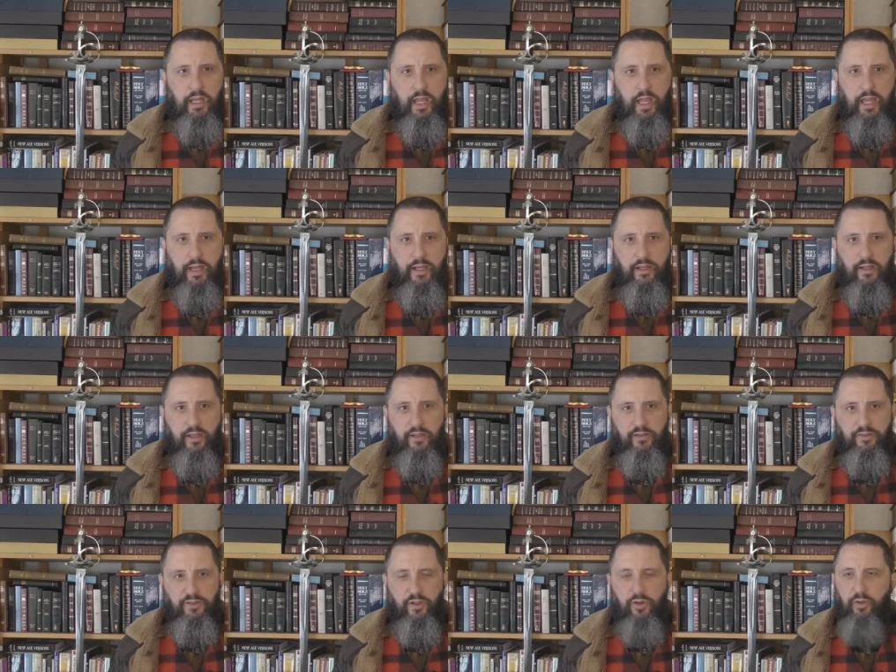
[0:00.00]
And uh,
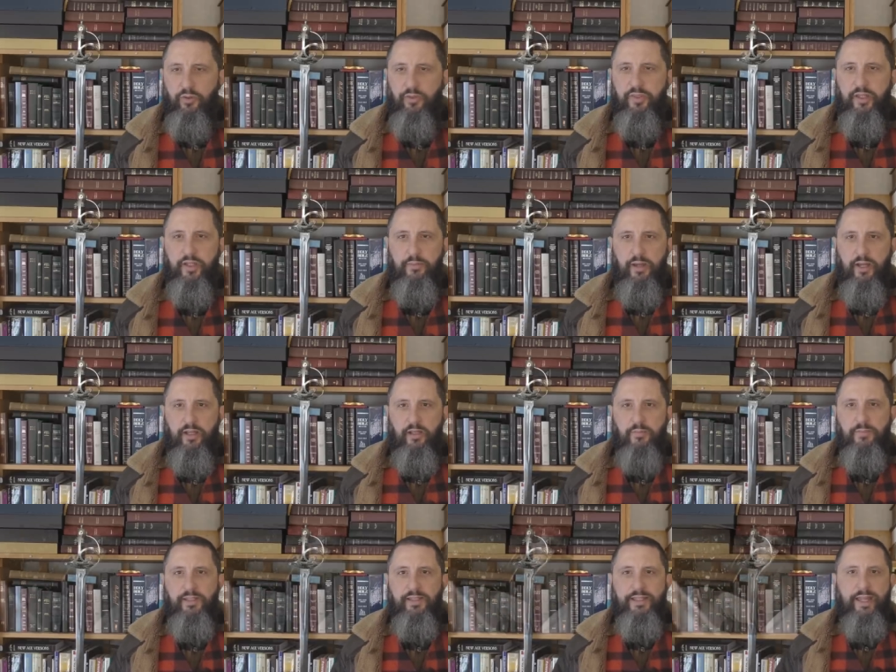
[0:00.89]
there's a whole thing
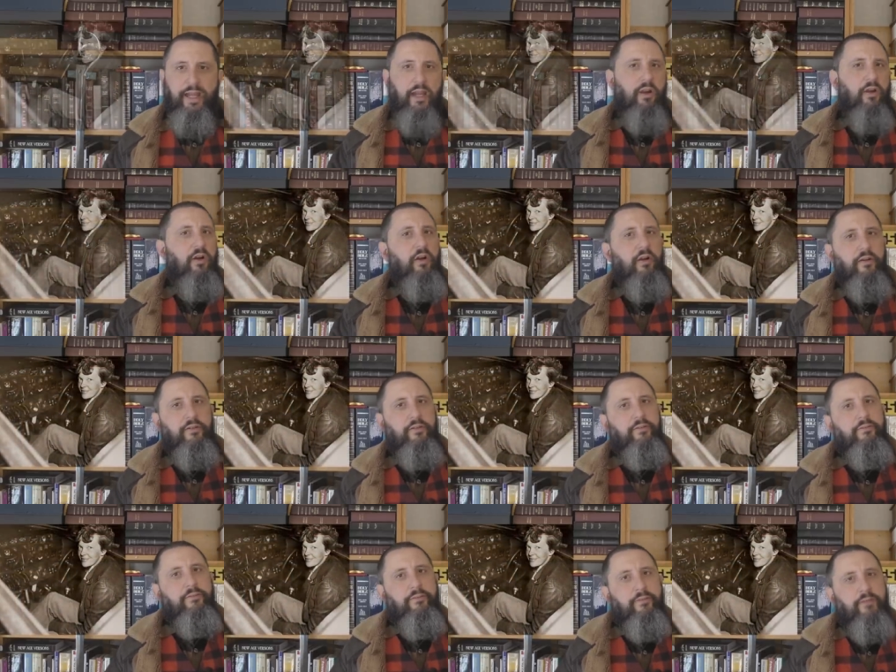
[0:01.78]
about Amelia
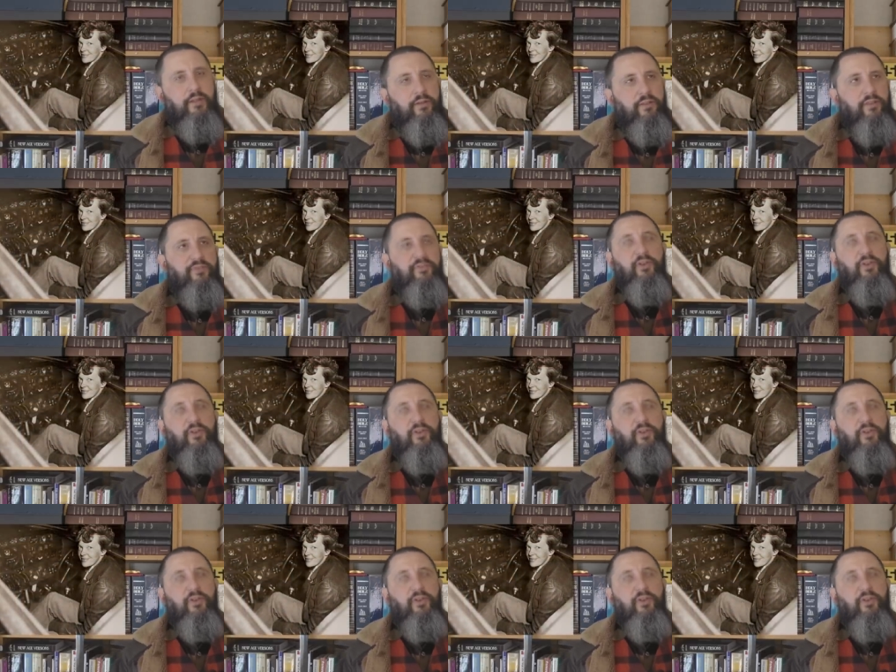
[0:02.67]
Earhart you know, the